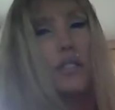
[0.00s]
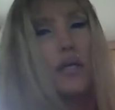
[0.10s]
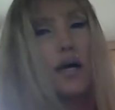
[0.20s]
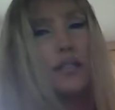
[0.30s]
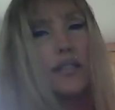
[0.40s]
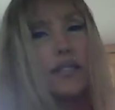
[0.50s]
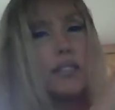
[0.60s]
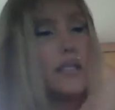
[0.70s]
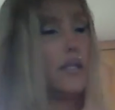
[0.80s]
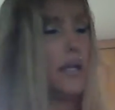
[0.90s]

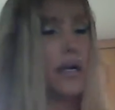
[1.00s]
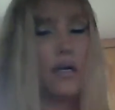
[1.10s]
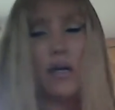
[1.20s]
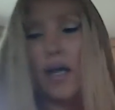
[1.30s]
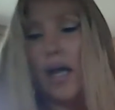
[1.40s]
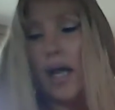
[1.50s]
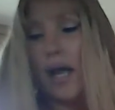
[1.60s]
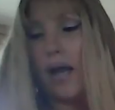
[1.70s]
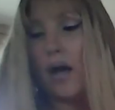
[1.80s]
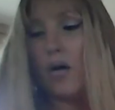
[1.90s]
contents in there,
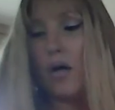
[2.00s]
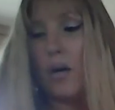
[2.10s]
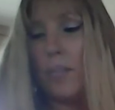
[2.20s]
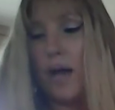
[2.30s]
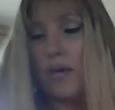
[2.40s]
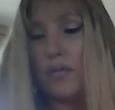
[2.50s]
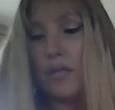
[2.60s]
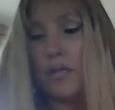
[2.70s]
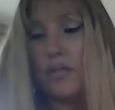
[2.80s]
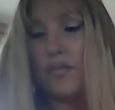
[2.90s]
and I'll come back with
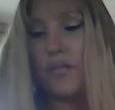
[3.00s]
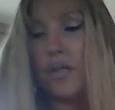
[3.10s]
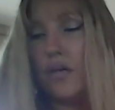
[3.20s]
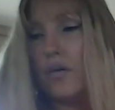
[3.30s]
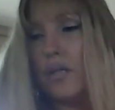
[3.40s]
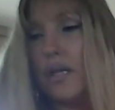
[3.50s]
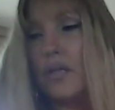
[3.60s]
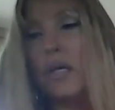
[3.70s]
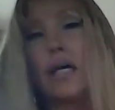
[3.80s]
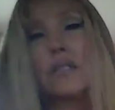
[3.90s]
another video and let
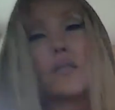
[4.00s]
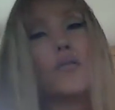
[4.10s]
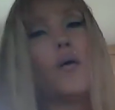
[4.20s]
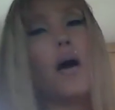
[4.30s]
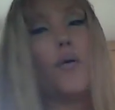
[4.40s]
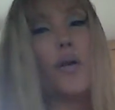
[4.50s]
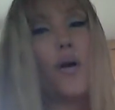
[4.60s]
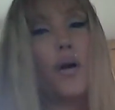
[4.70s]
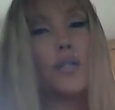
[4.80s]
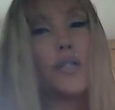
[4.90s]
you guys know how it
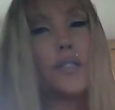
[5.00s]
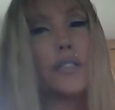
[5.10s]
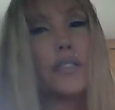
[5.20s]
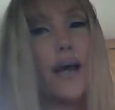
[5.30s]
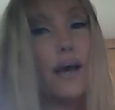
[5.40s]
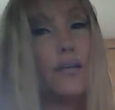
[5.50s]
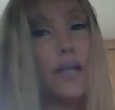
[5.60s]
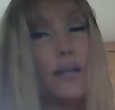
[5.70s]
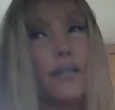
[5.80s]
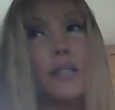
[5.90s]
all turned out,
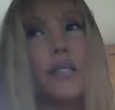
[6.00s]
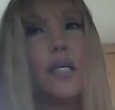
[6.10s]
and